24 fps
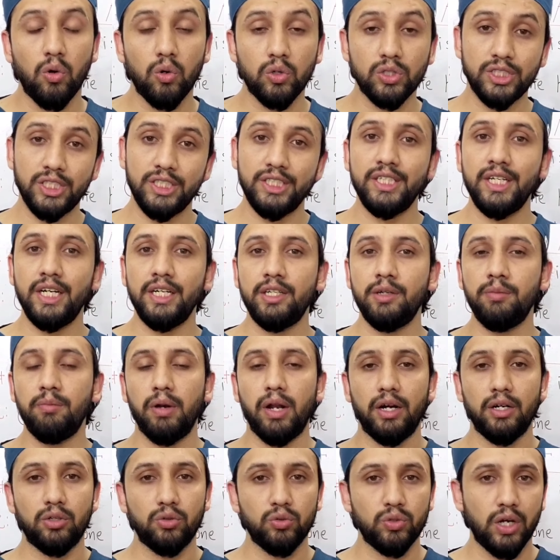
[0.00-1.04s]
oxygenated
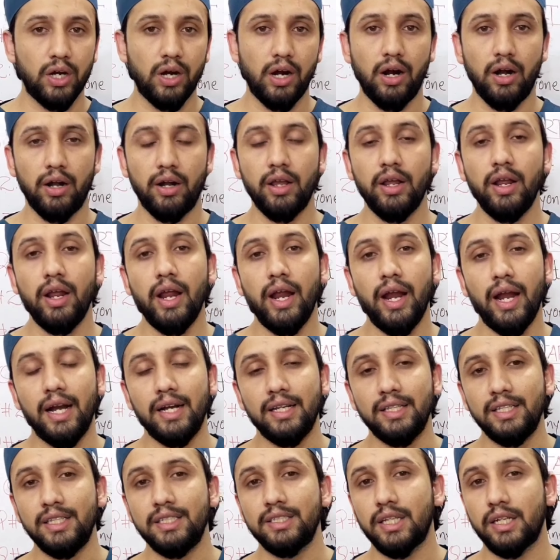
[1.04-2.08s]
blood to the heart,
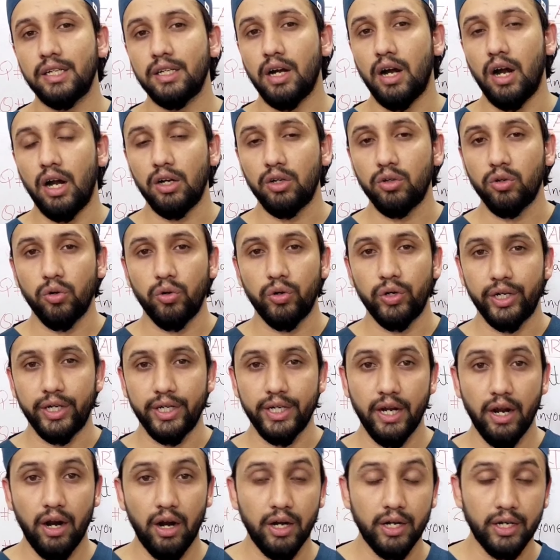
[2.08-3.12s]
and these are called
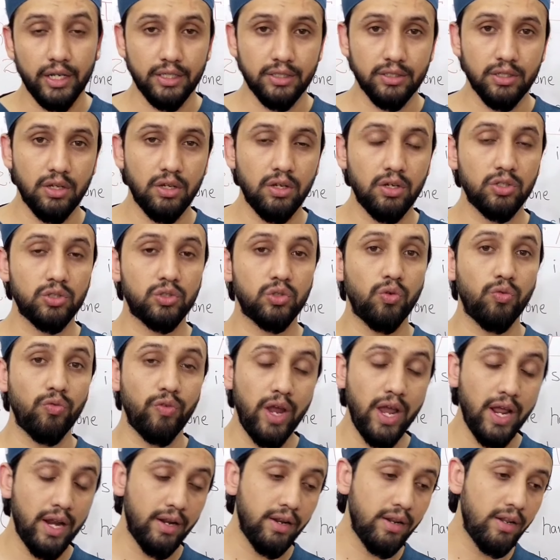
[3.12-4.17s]
coronary arteries. So
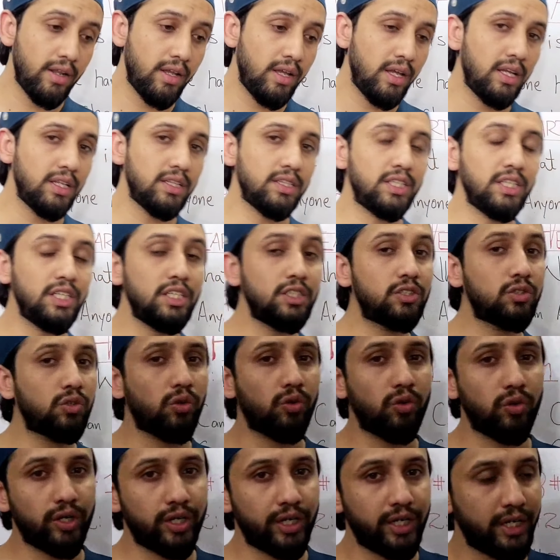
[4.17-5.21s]
when these
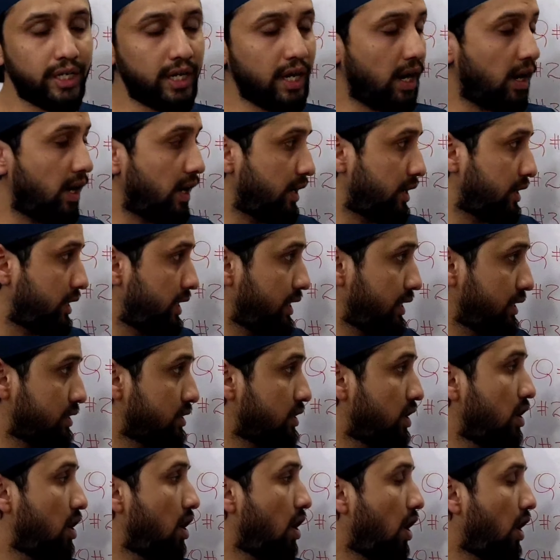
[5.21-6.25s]
coronary arteries
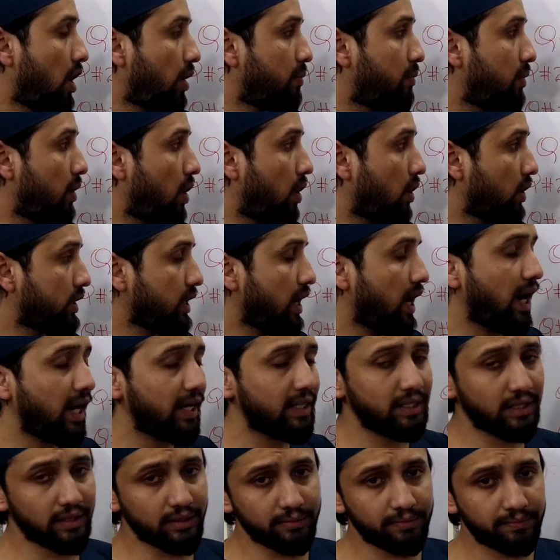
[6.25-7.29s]
are blocked,
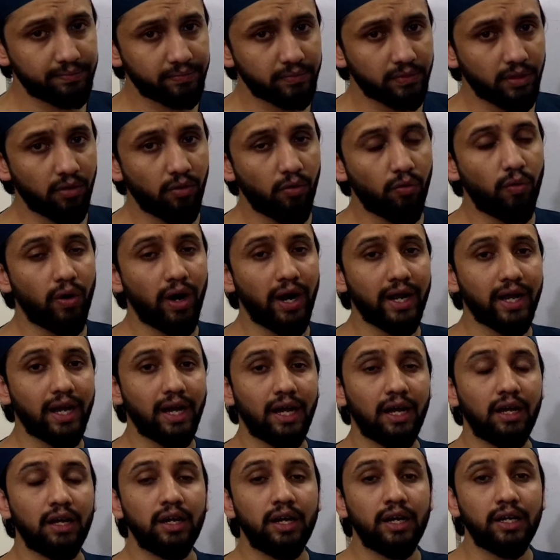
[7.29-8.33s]
either
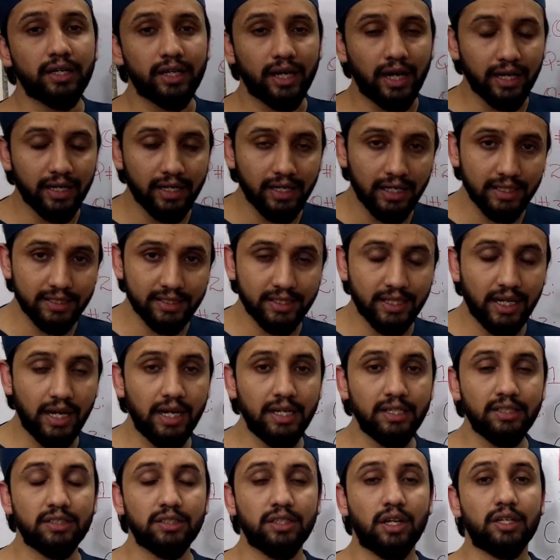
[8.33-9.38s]
via
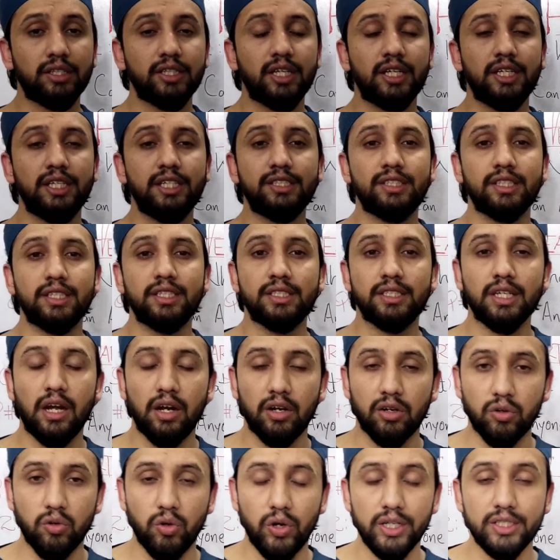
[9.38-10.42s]
triglycerides are the reasons, or
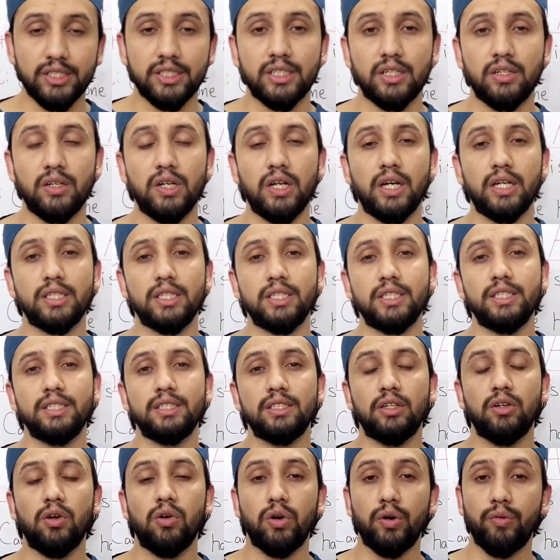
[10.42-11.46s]
cholesterol are the
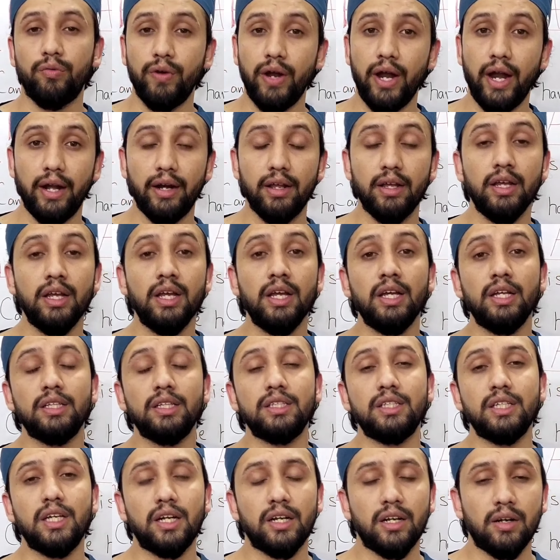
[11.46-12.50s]
reason, or fat.
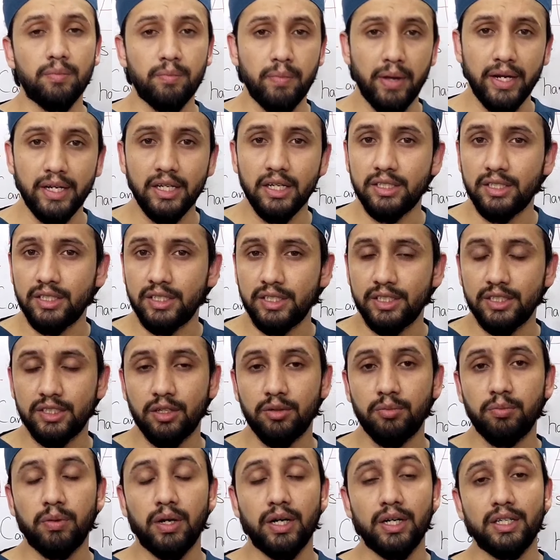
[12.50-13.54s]
There are many other
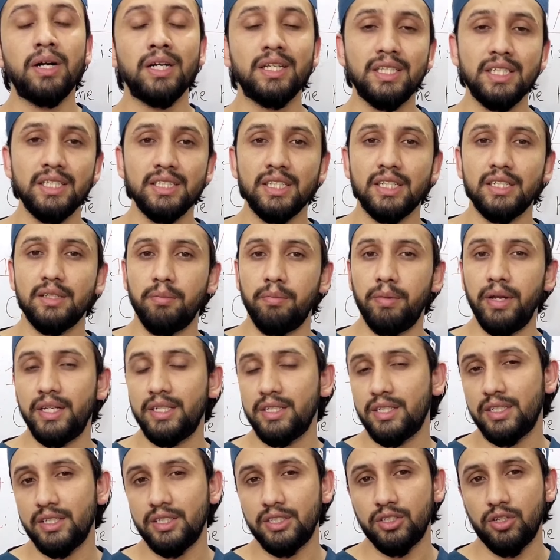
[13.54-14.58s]
reasons, but these are the
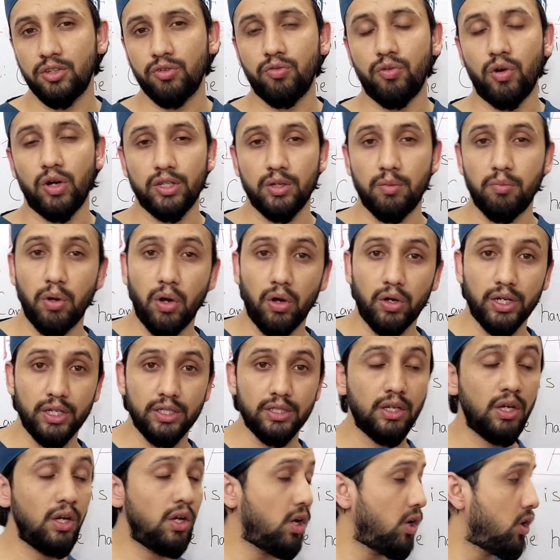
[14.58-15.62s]
major reasons for the
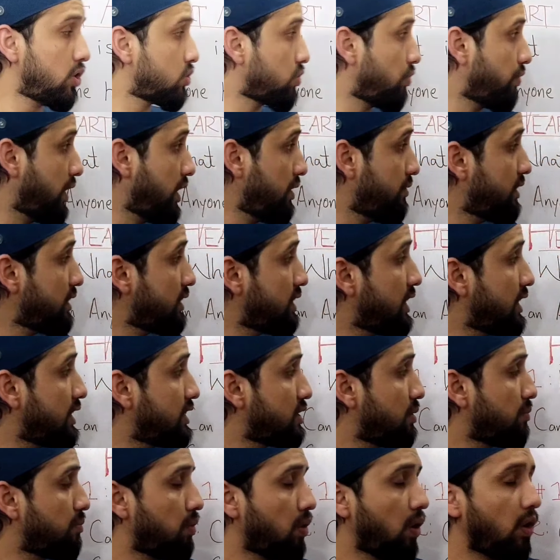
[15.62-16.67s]
blockage. So whenever there
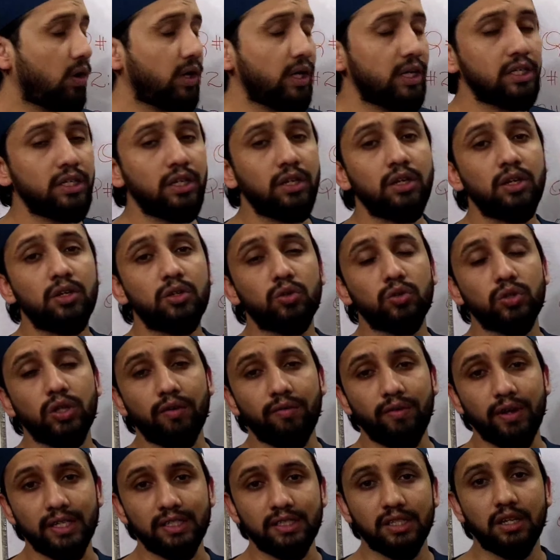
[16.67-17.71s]
is a blockage to the
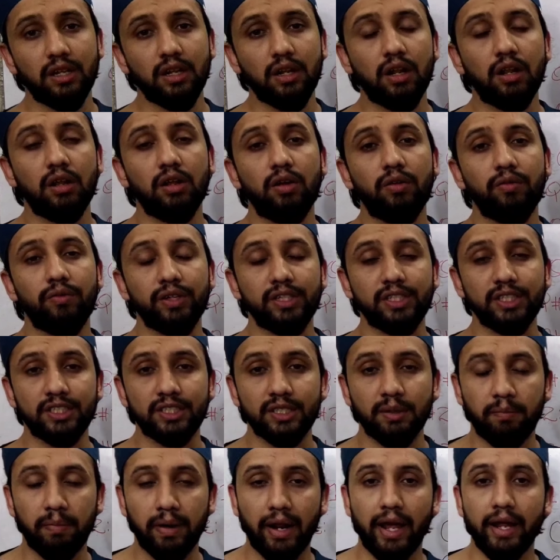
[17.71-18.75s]
vessel which is
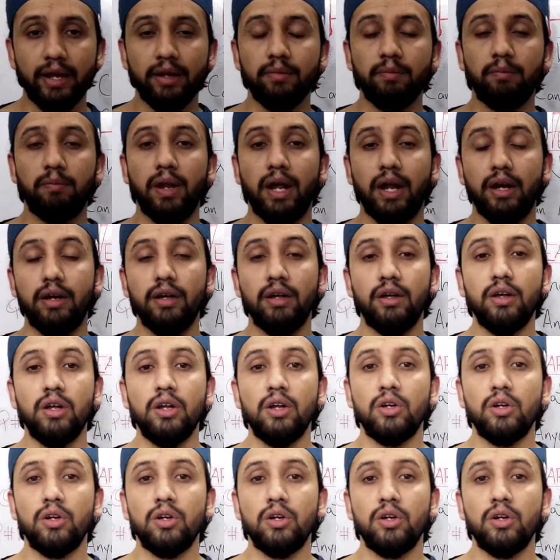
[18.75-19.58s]
supplying blood